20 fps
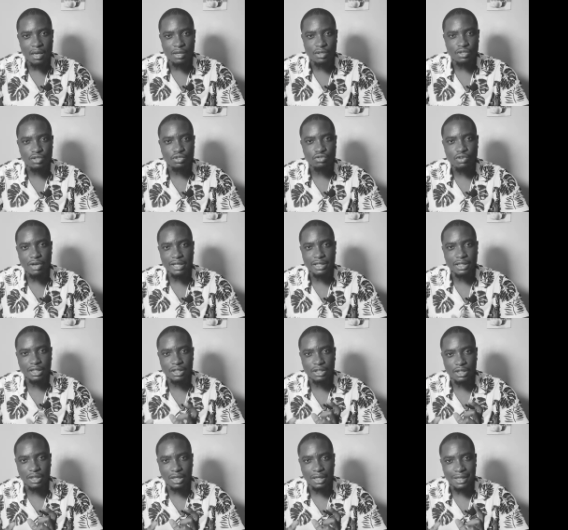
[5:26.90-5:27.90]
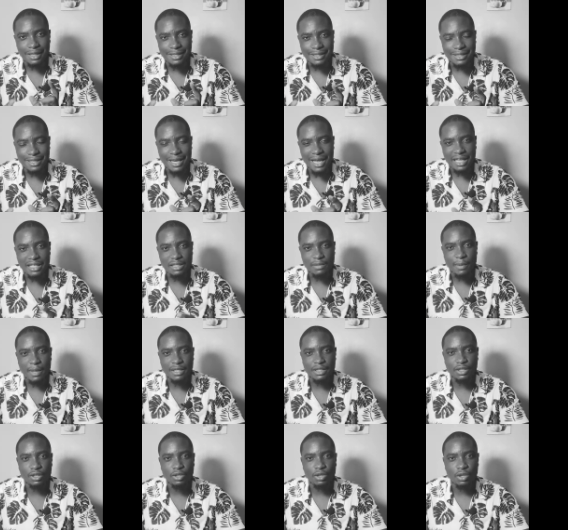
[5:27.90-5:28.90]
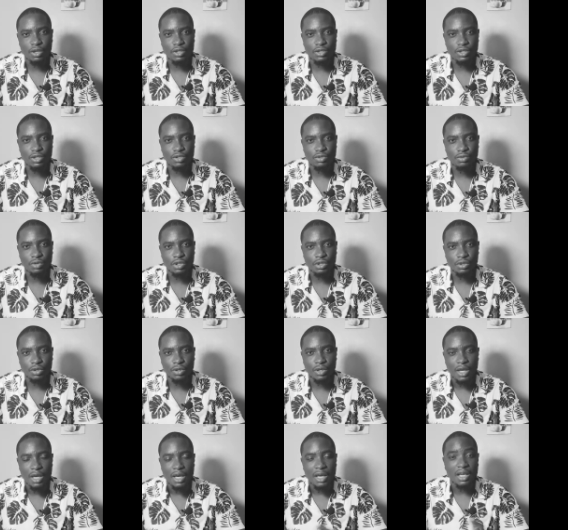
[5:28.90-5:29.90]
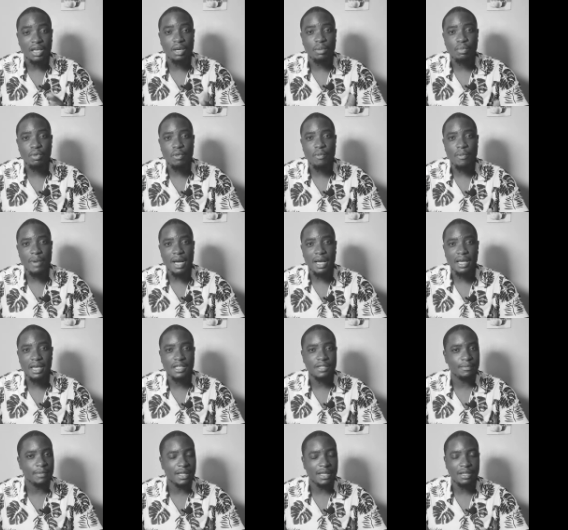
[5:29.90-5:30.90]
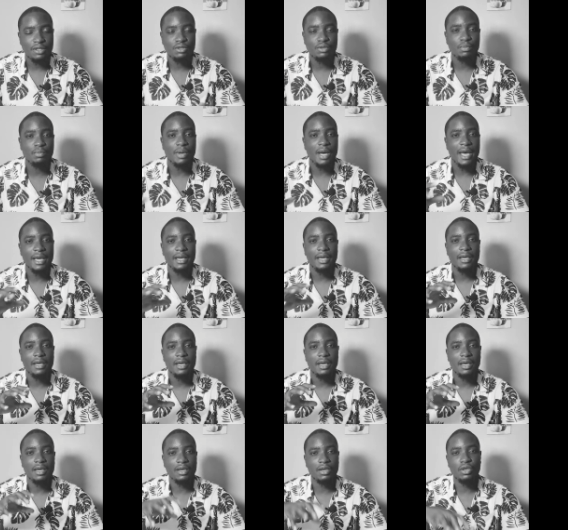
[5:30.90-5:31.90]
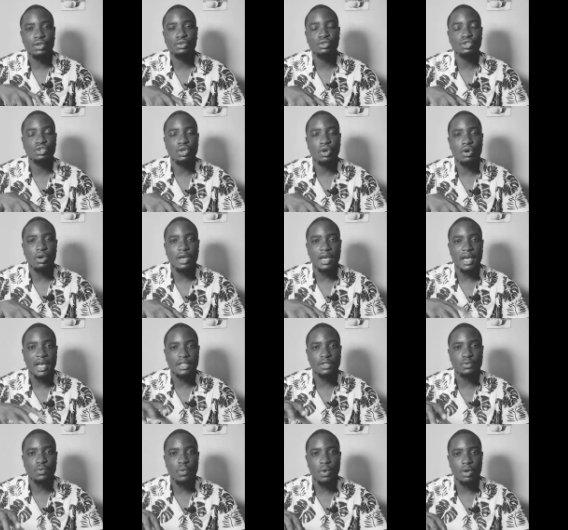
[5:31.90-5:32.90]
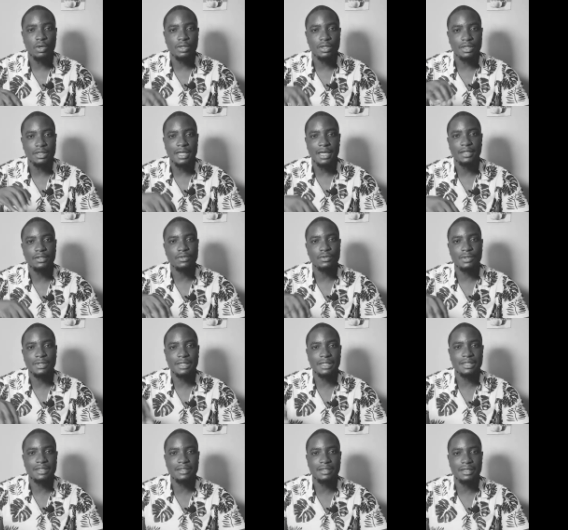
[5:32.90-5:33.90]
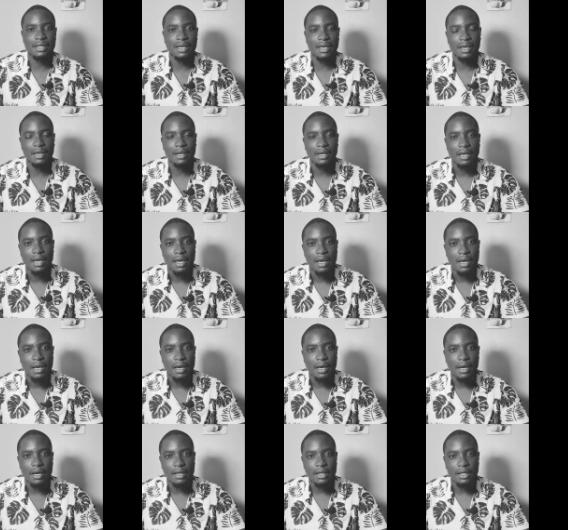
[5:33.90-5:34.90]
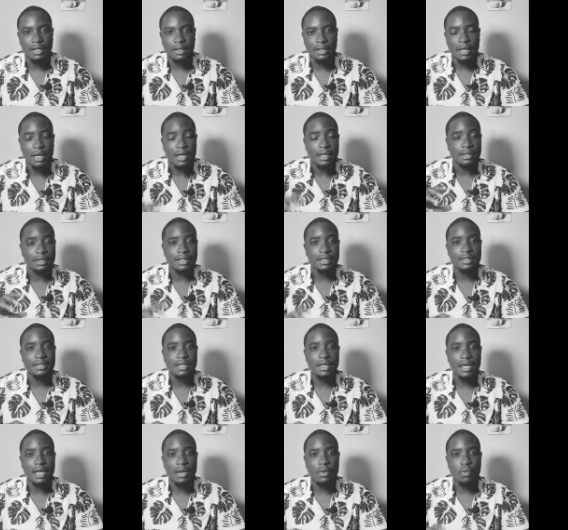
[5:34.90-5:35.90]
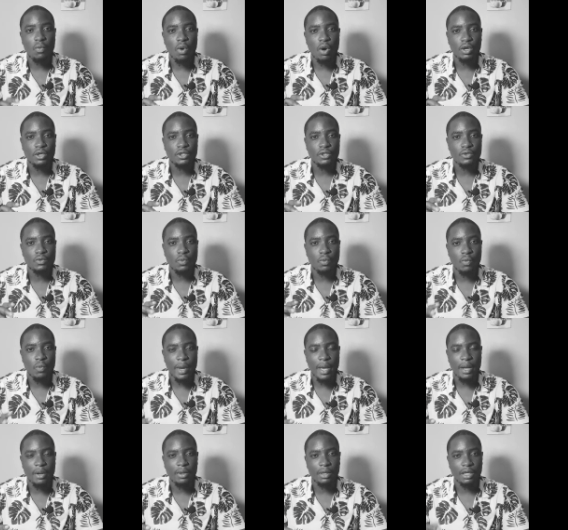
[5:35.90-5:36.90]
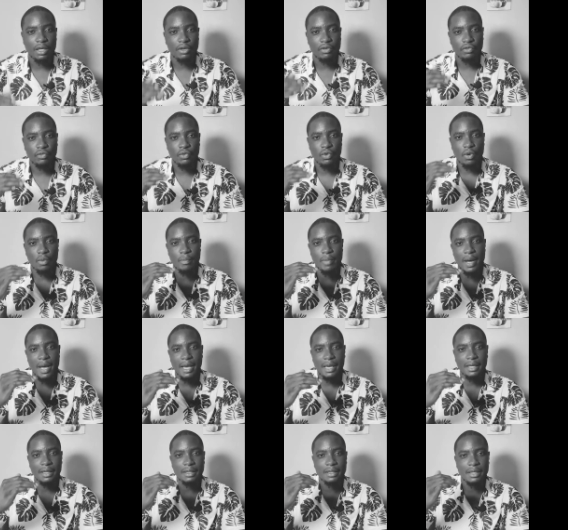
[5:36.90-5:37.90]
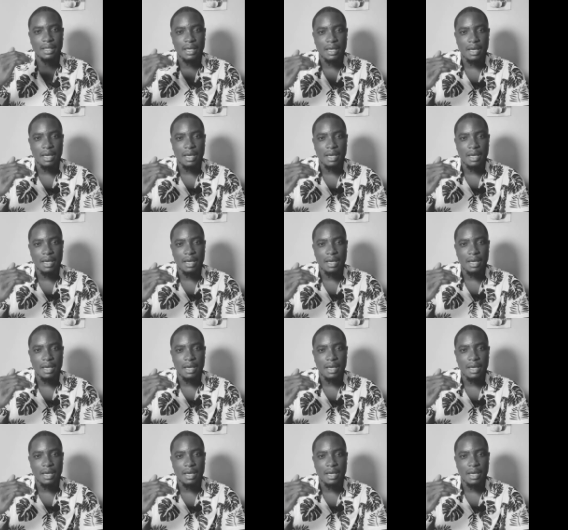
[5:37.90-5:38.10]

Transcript: strategy in that particular situation. In a bull market, it's better to buy a huge chunk at once than to DCA in. DCA works well if you're buying